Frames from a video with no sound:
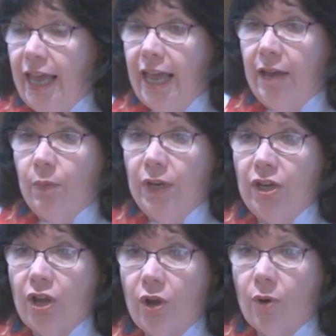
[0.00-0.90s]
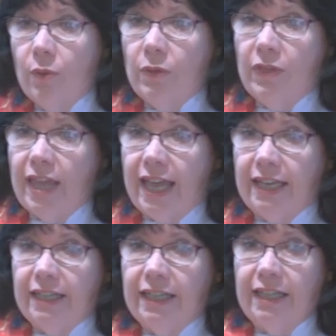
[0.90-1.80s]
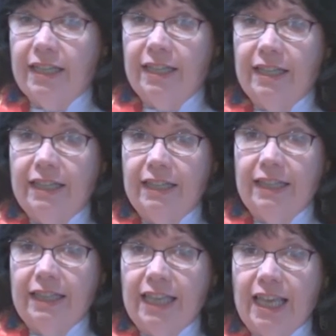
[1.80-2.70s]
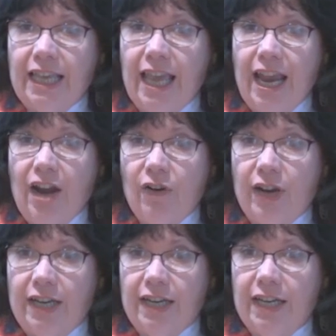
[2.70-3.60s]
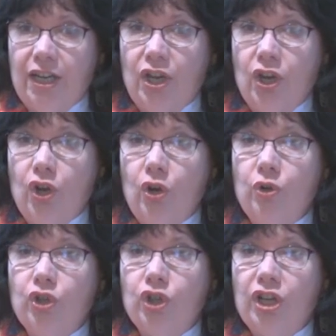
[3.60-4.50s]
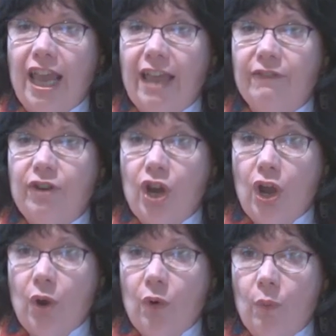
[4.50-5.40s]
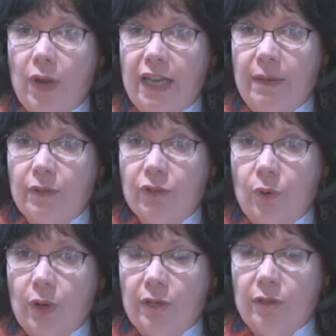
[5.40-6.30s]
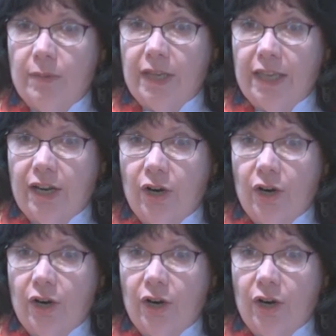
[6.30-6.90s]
And we know that King Herod who should have known when he was going to be there.